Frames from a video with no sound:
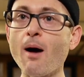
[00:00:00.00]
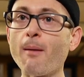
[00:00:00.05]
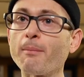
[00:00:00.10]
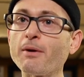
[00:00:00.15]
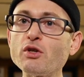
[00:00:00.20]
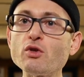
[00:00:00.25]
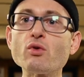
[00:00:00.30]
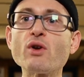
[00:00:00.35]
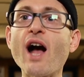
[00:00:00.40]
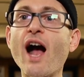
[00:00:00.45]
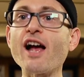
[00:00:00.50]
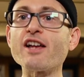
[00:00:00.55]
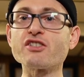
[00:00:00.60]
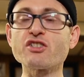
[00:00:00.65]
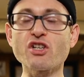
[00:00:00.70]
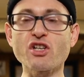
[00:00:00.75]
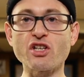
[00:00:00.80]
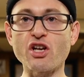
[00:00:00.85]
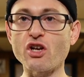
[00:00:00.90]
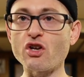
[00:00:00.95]
but you
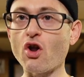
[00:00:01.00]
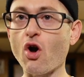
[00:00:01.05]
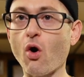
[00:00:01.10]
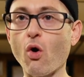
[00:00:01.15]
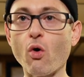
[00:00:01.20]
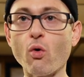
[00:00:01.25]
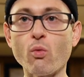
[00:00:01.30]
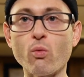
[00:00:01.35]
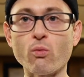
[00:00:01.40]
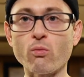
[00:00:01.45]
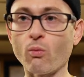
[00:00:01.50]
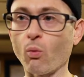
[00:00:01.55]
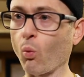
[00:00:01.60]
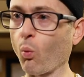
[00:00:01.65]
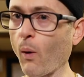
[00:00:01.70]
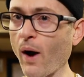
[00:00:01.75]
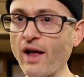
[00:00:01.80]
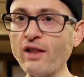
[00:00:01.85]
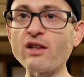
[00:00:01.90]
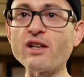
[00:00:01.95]
guys are going to know
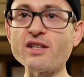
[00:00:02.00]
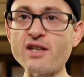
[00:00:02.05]
well